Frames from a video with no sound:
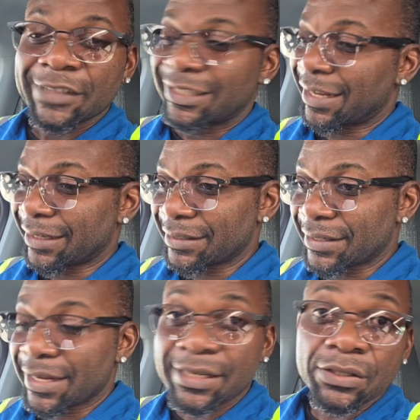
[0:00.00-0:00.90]
Like I
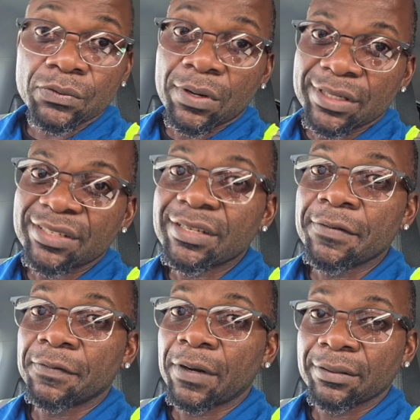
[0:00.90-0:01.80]
said, this run is
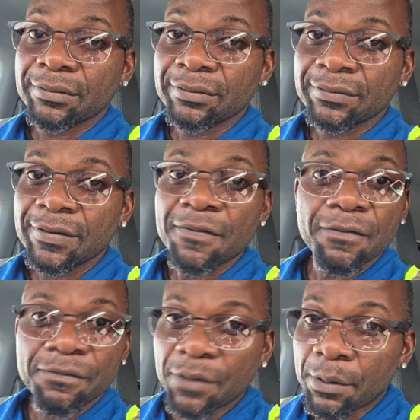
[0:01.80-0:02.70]
different,
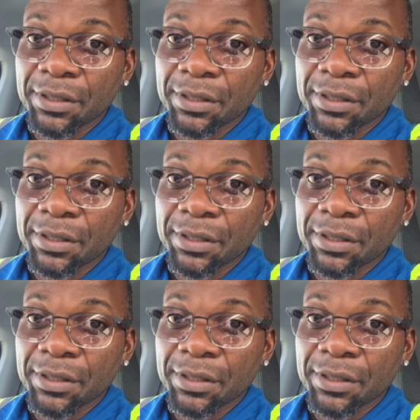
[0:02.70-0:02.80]
very